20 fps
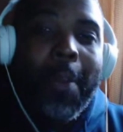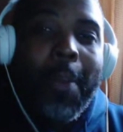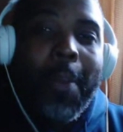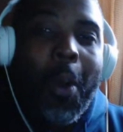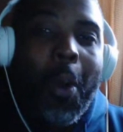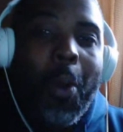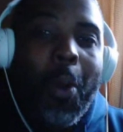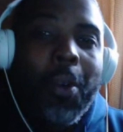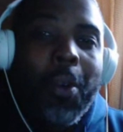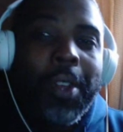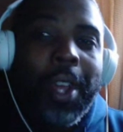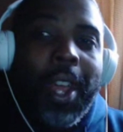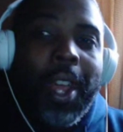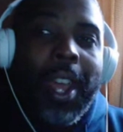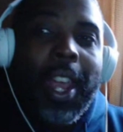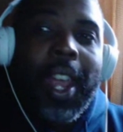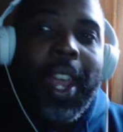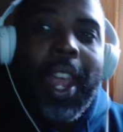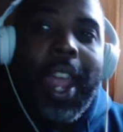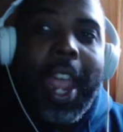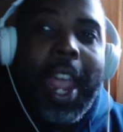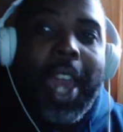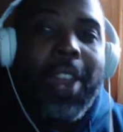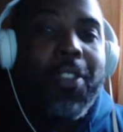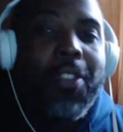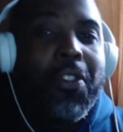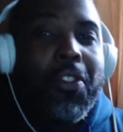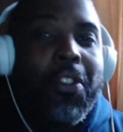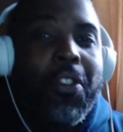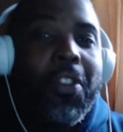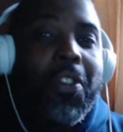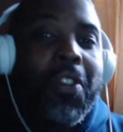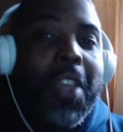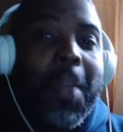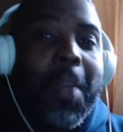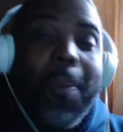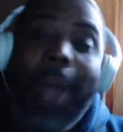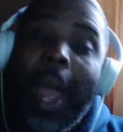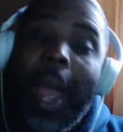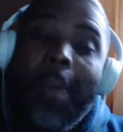mode, and it's just,
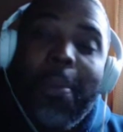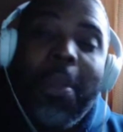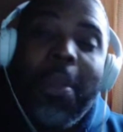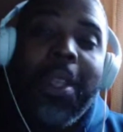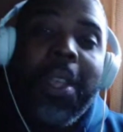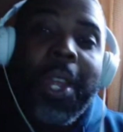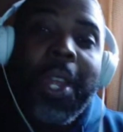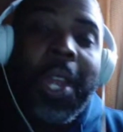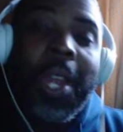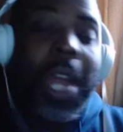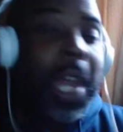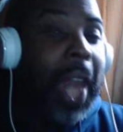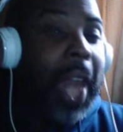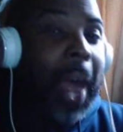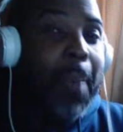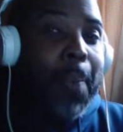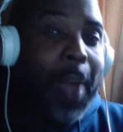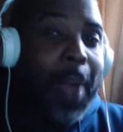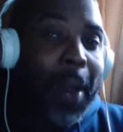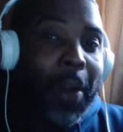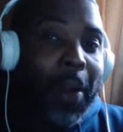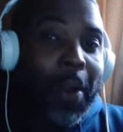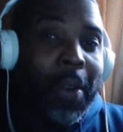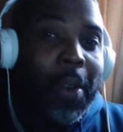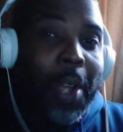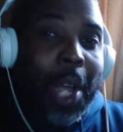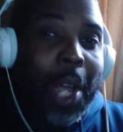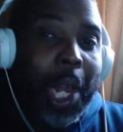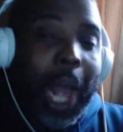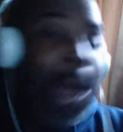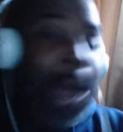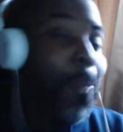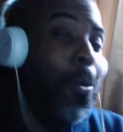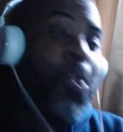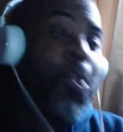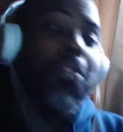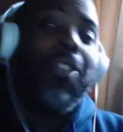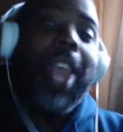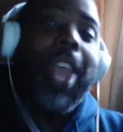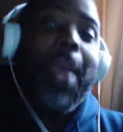in my opinion, a lot better, a lot more
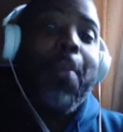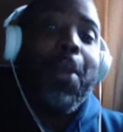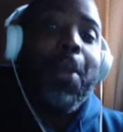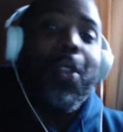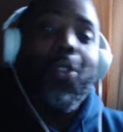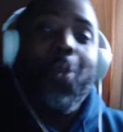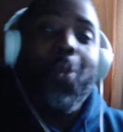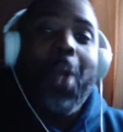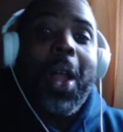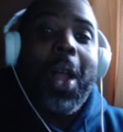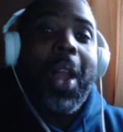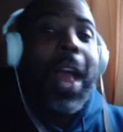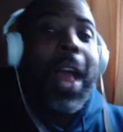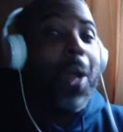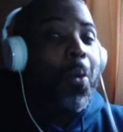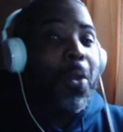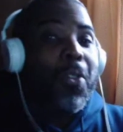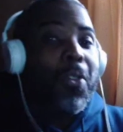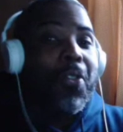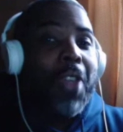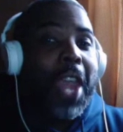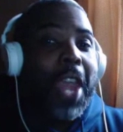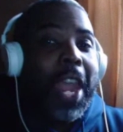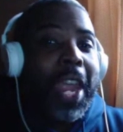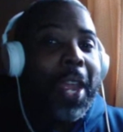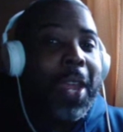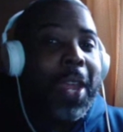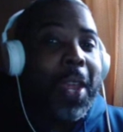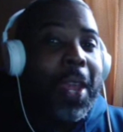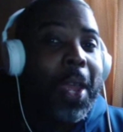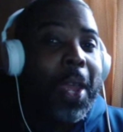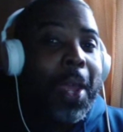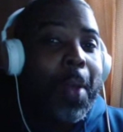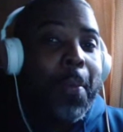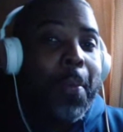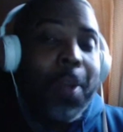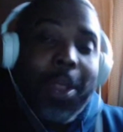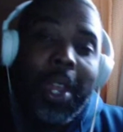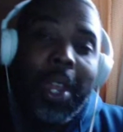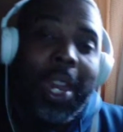stable as well, I would say.
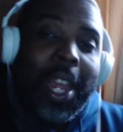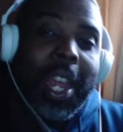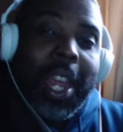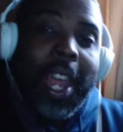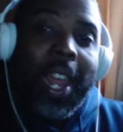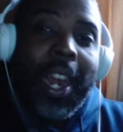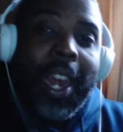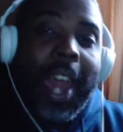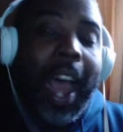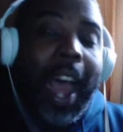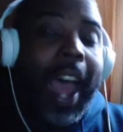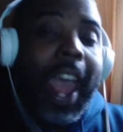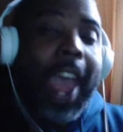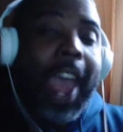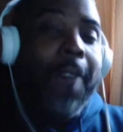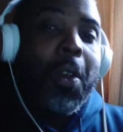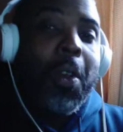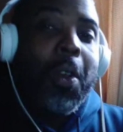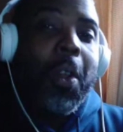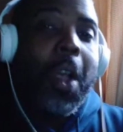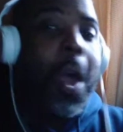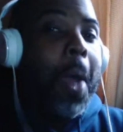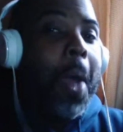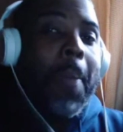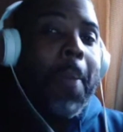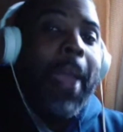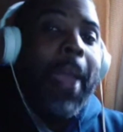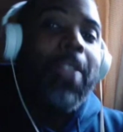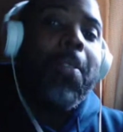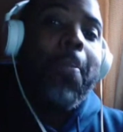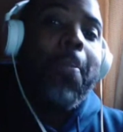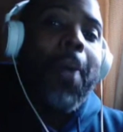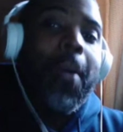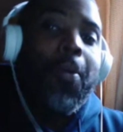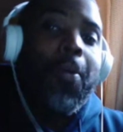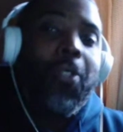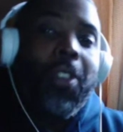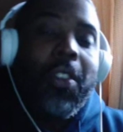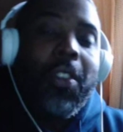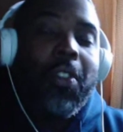But then again, I haven't gone back to
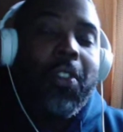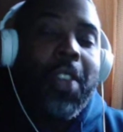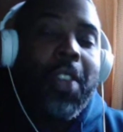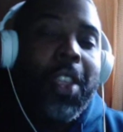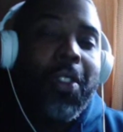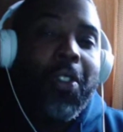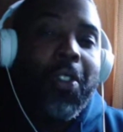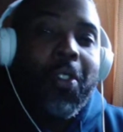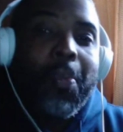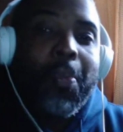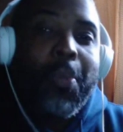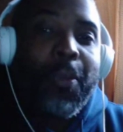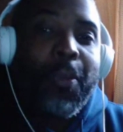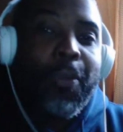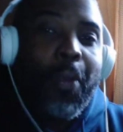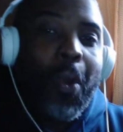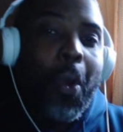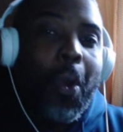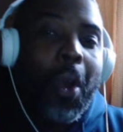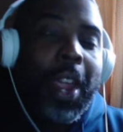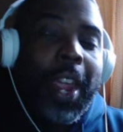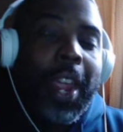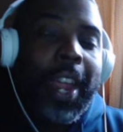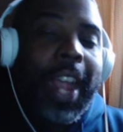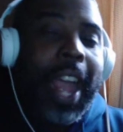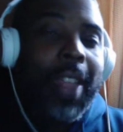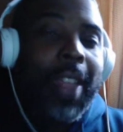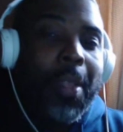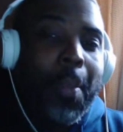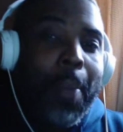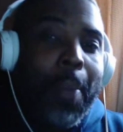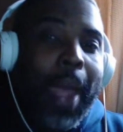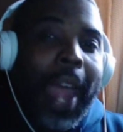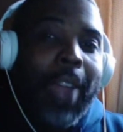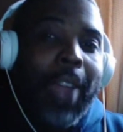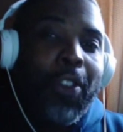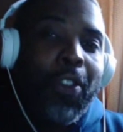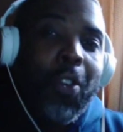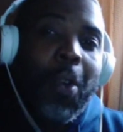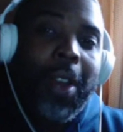PUBG since nothing bad about it. It got a
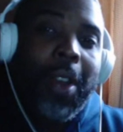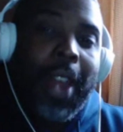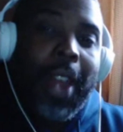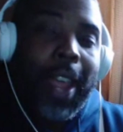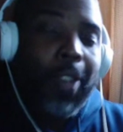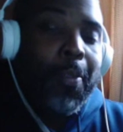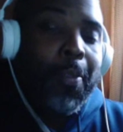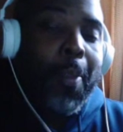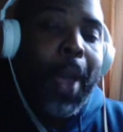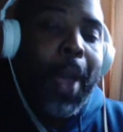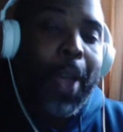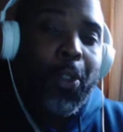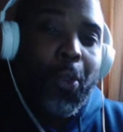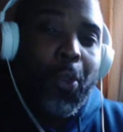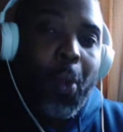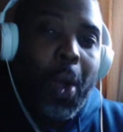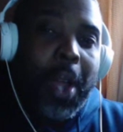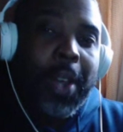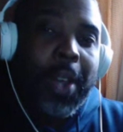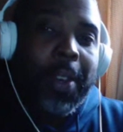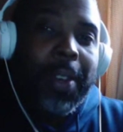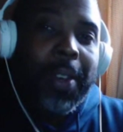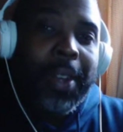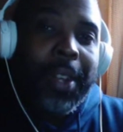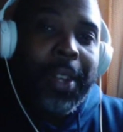patch on Xbox One,